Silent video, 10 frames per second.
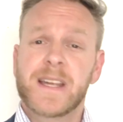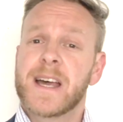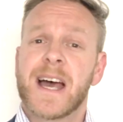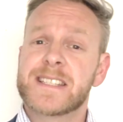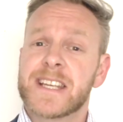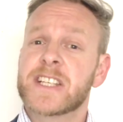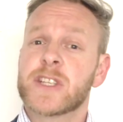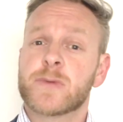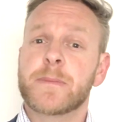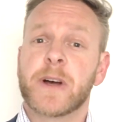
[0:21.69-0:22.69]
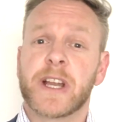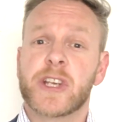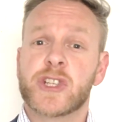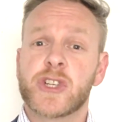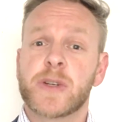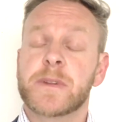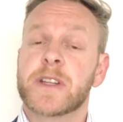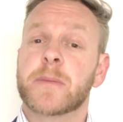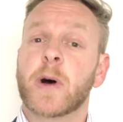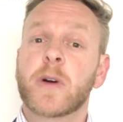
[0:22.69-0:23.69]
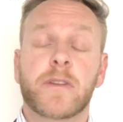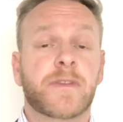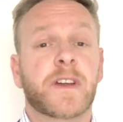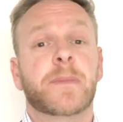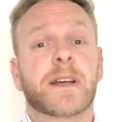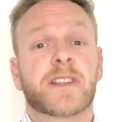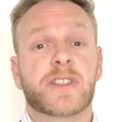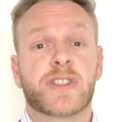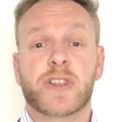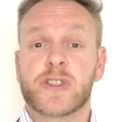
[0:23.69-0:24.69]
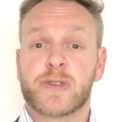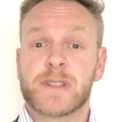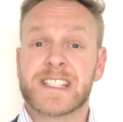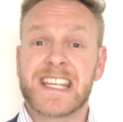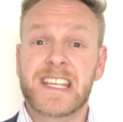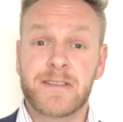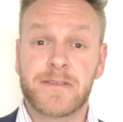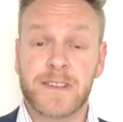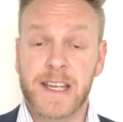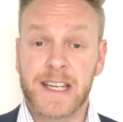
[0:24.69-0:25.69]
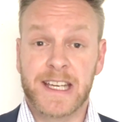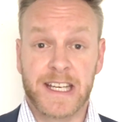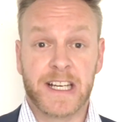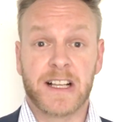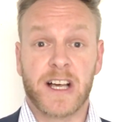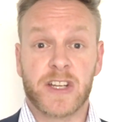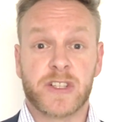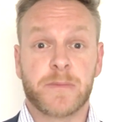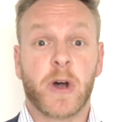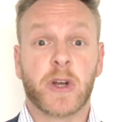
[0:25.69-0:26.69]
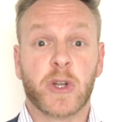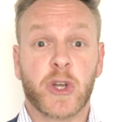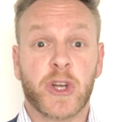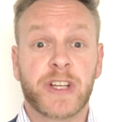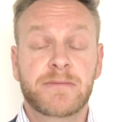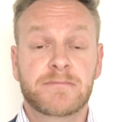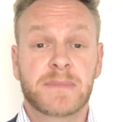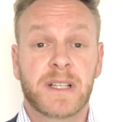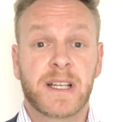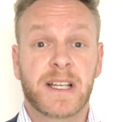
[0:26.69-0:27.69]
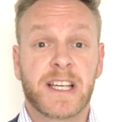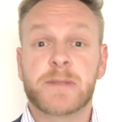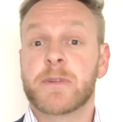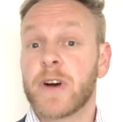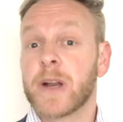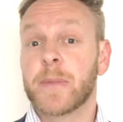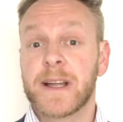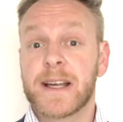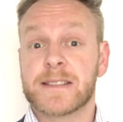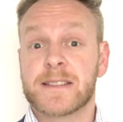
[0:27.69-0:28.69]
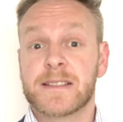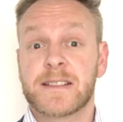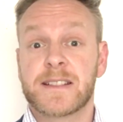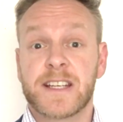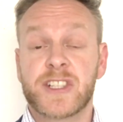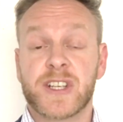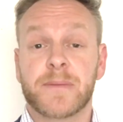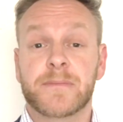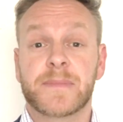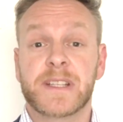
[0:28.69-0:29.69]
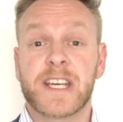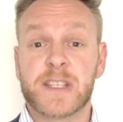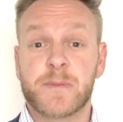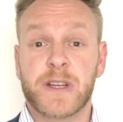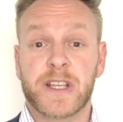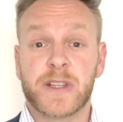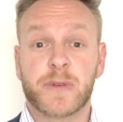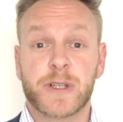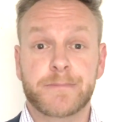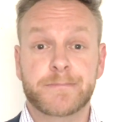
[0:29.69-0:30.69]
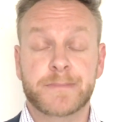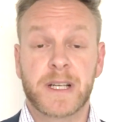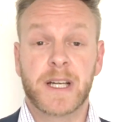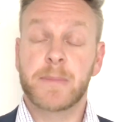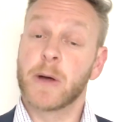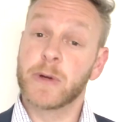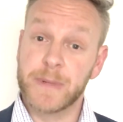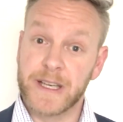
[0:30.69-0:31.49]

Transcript: As teachers, we might assume that the bulk of feedback that students receive in a classroom on learning is provided by us, the teacher, the expert in the room, but we'd be